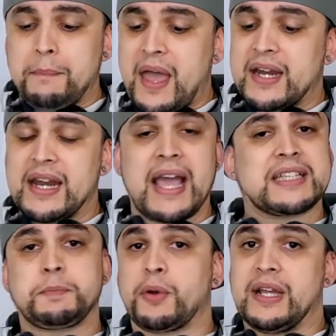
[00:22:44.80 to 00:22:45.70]
I'm not an
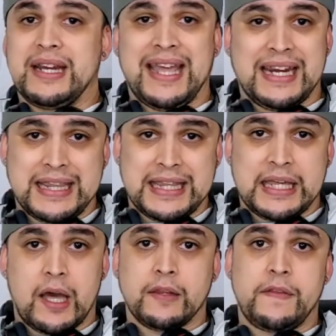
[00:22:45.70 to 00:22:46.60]
expert in
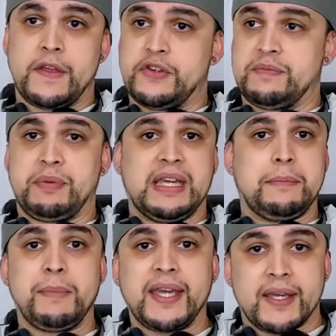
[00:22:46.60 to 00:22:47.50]
anything other than just
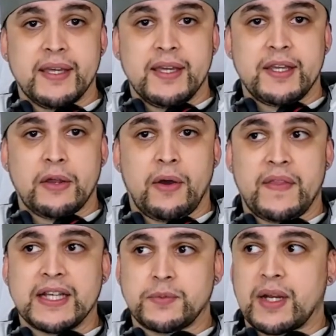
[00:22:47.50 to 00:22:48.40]
being me, you know?
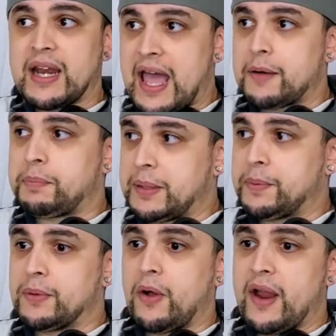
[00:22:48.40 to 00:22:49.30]
And that's what a lot of
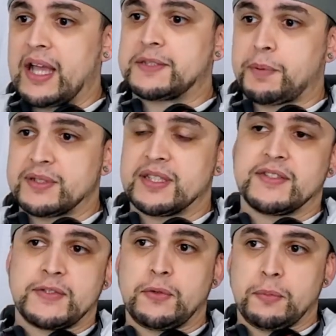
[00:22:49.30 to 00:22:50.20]
people are experts
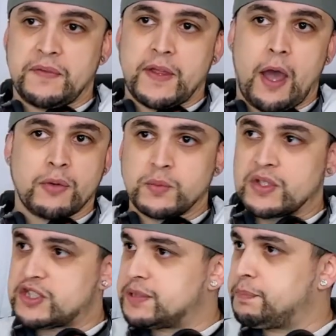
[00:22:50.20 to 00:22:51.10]
in too, but they always
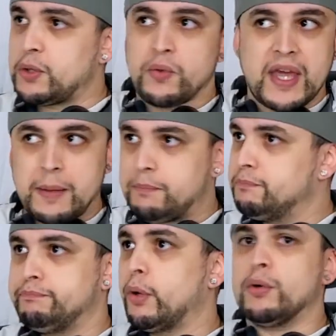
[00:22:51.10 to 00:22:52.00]
want to spew their
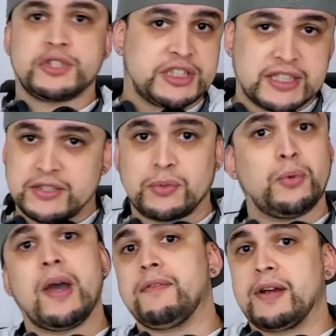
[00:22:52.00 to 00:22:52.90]
bullshit to
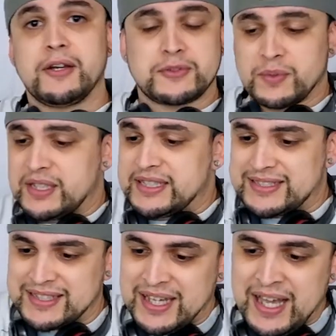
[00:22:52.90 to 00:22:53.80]
whoever else would
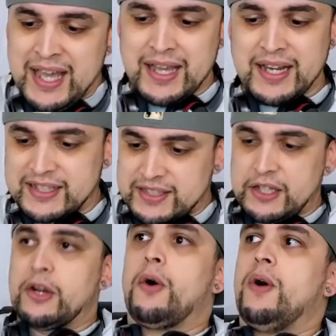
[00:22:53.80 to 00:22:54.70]
listen. And next
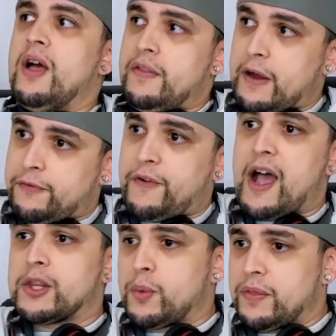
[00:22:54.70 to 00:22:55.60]
thing you know, they're
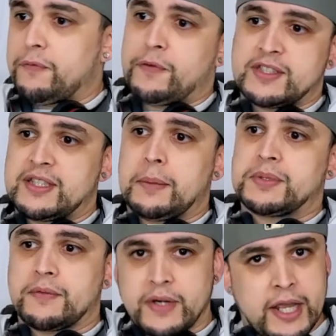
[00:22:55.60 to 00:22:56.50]
following the
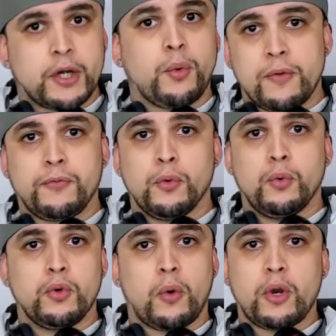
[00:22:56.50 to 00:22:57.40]
footsteps of an ignorant
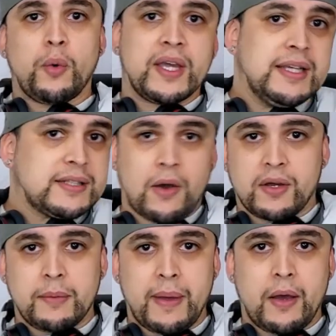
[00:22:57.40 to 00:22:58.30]
fool who don't know what he's
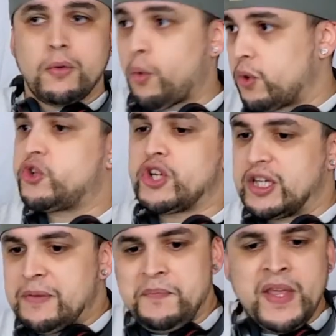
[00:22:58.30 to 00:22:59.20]
talking about, or
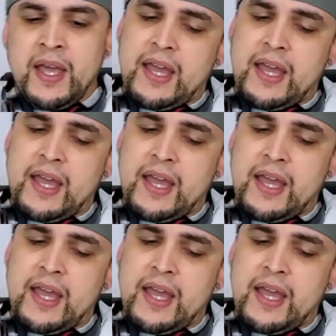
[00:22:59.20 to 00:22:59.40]
she.